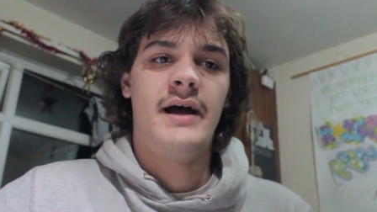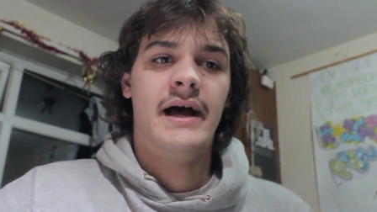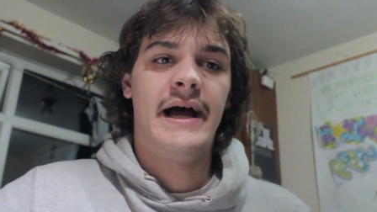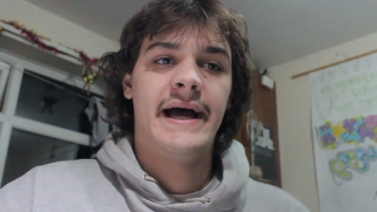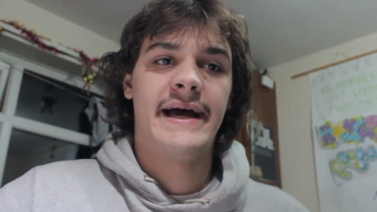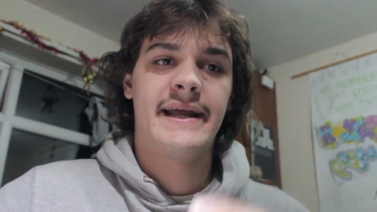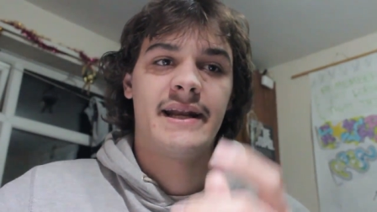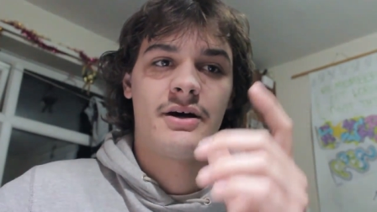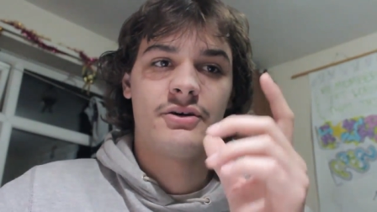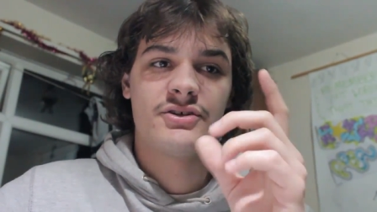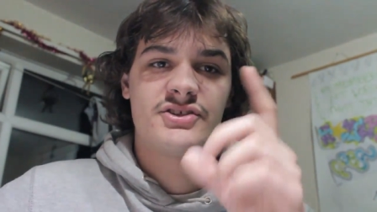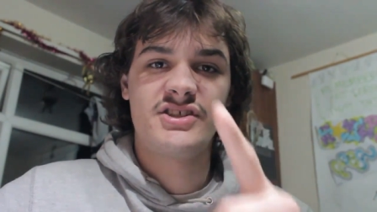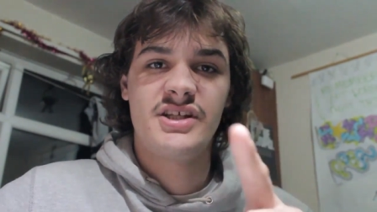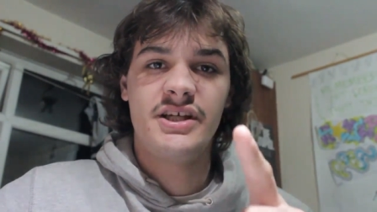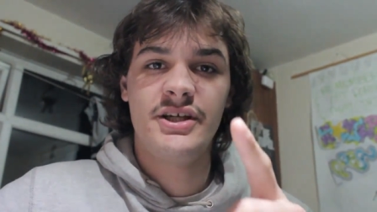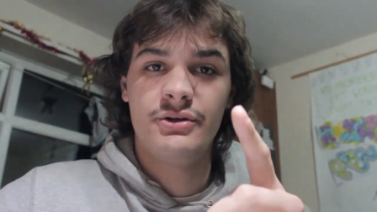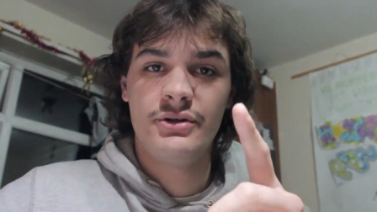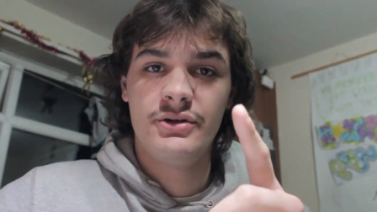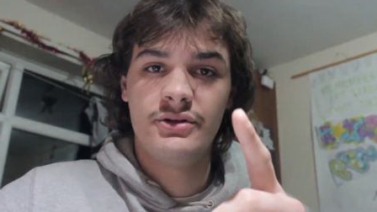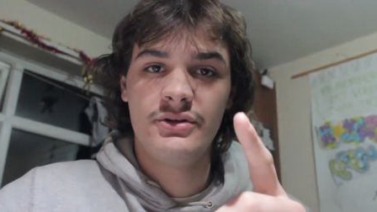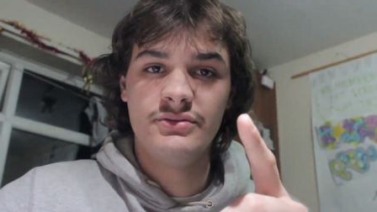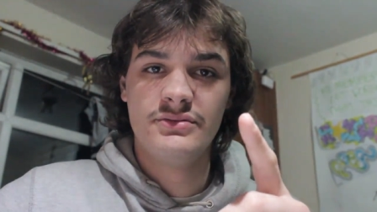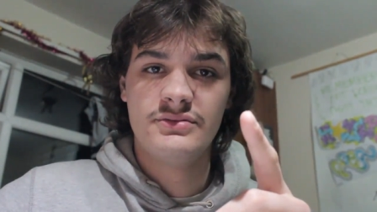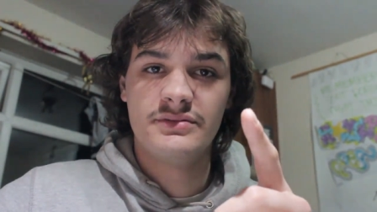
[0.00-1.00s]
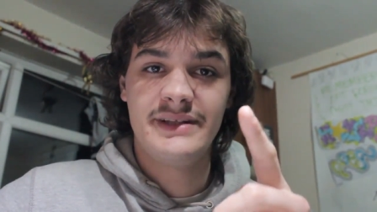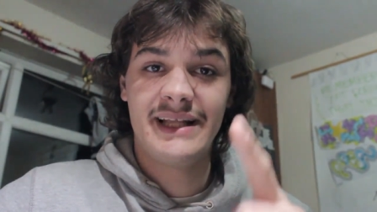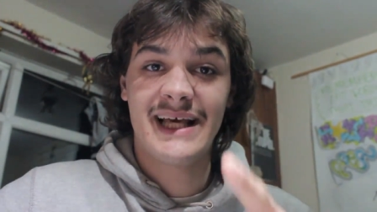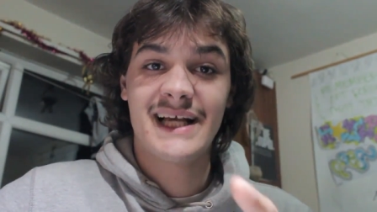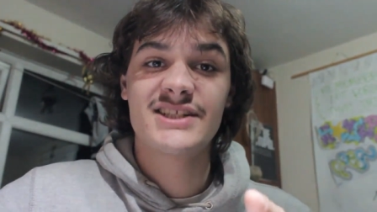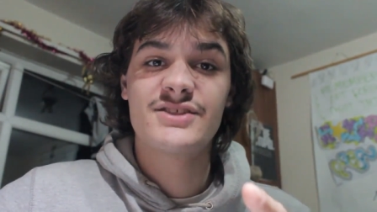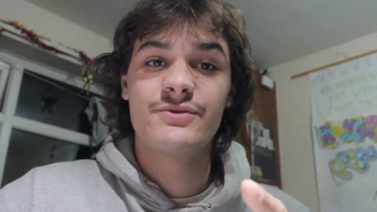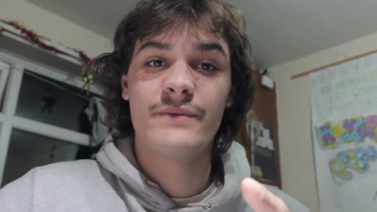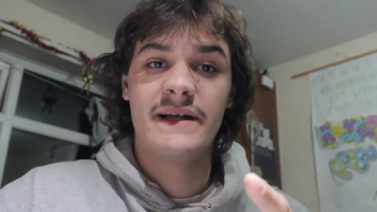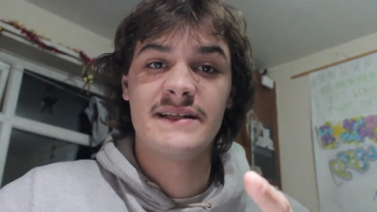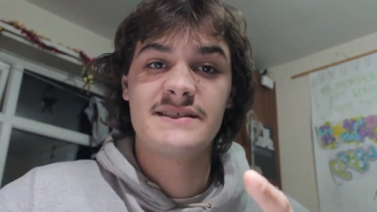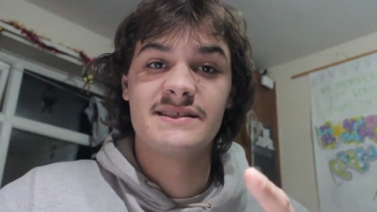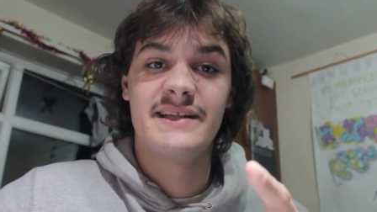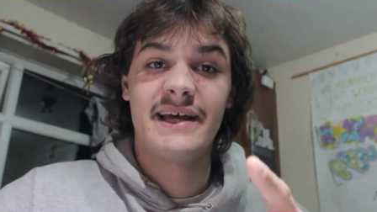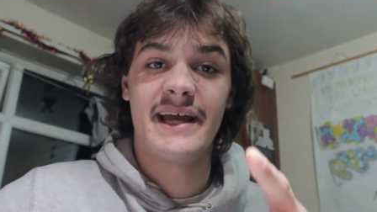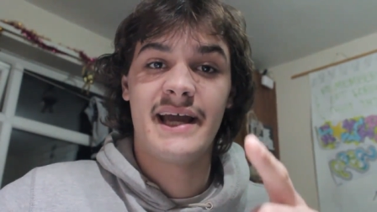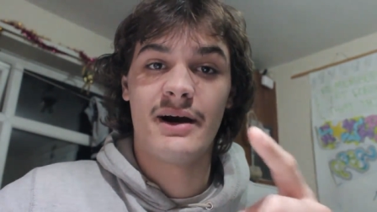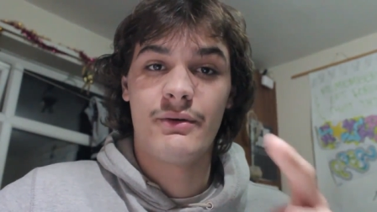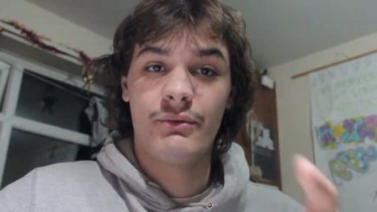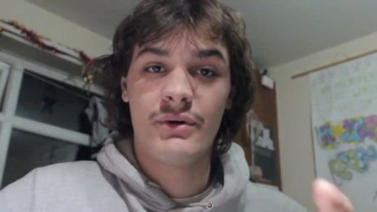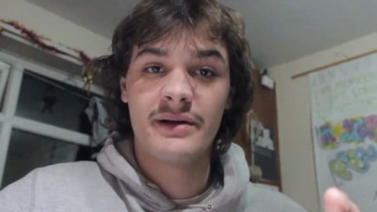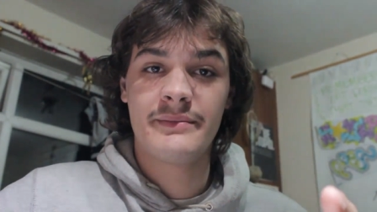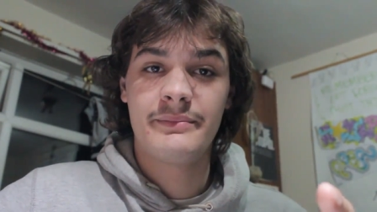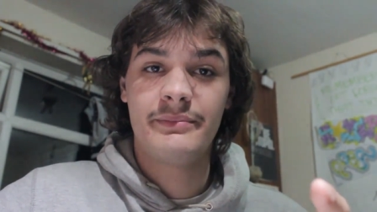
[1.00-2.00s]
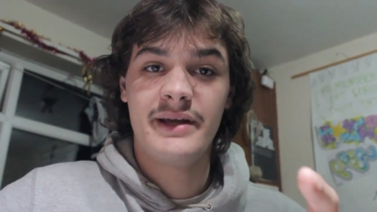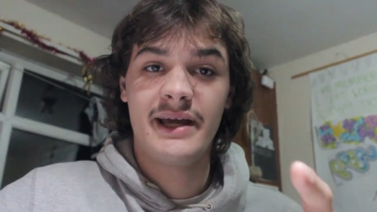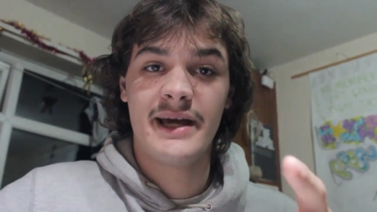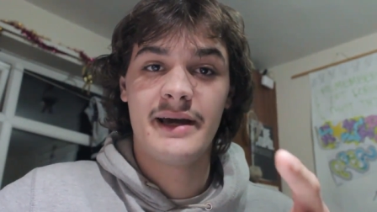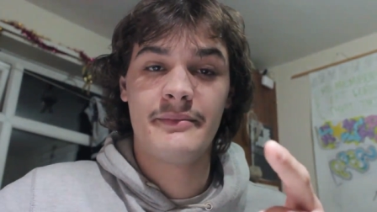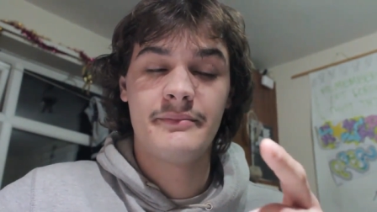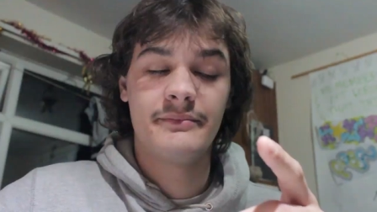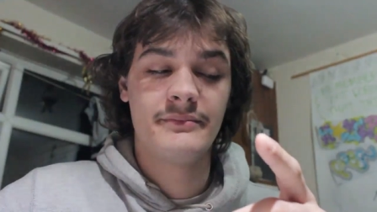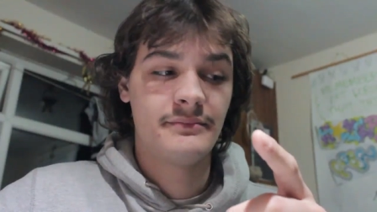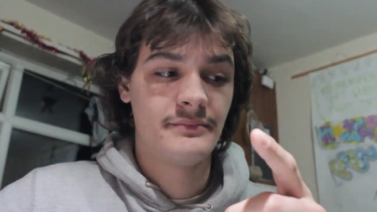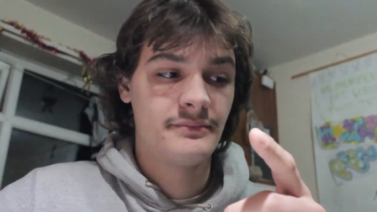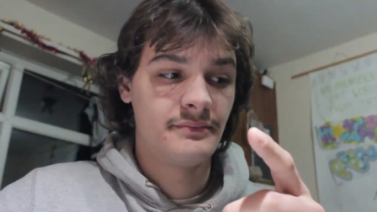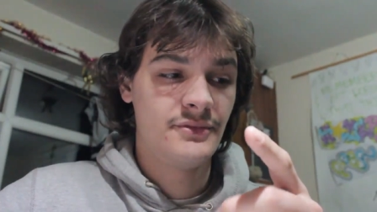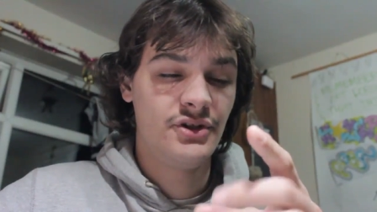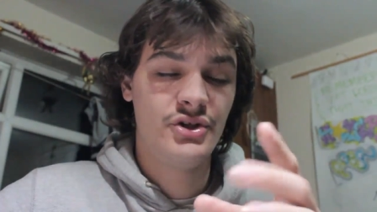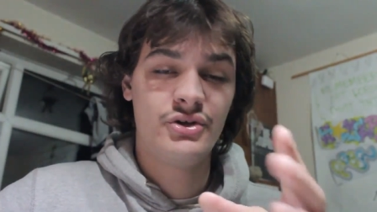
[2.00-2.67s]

and I'll see you next Wednesday at 1 p.m.